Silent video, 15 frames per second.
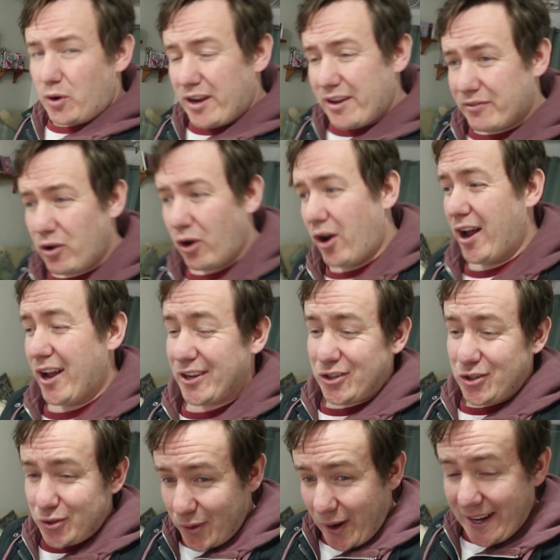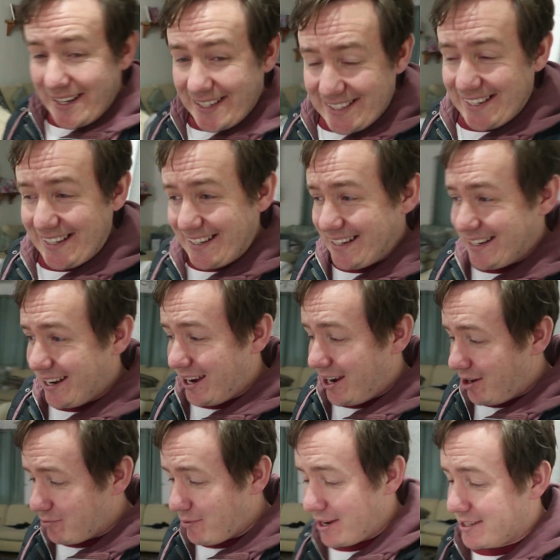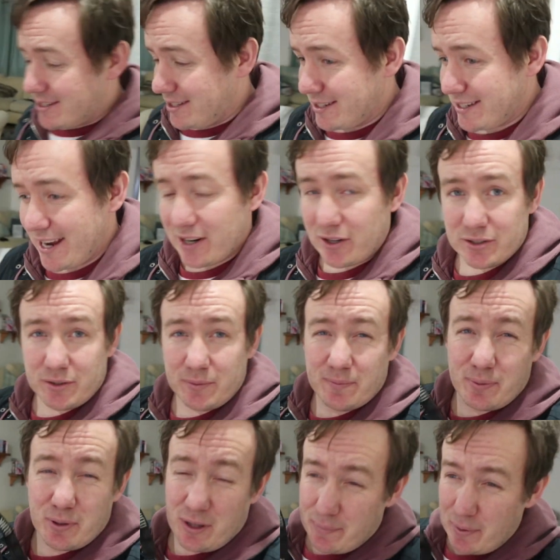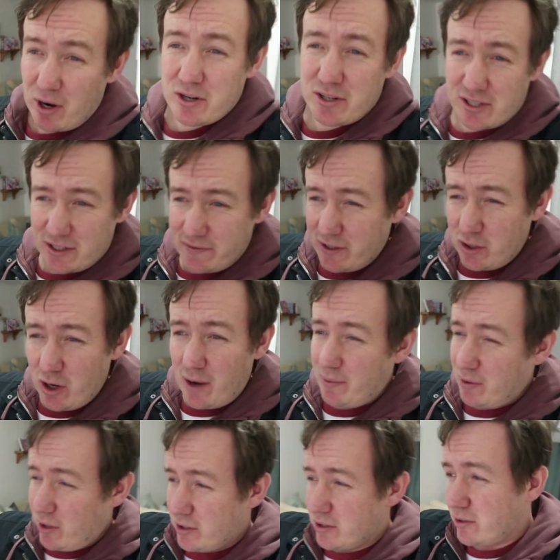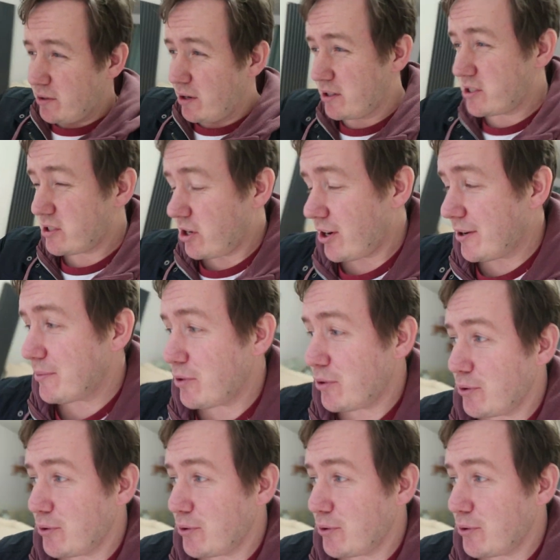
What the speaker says: So I have got a crazy rest of the day. I've got to put the Barshans video up, I've got to do a Skype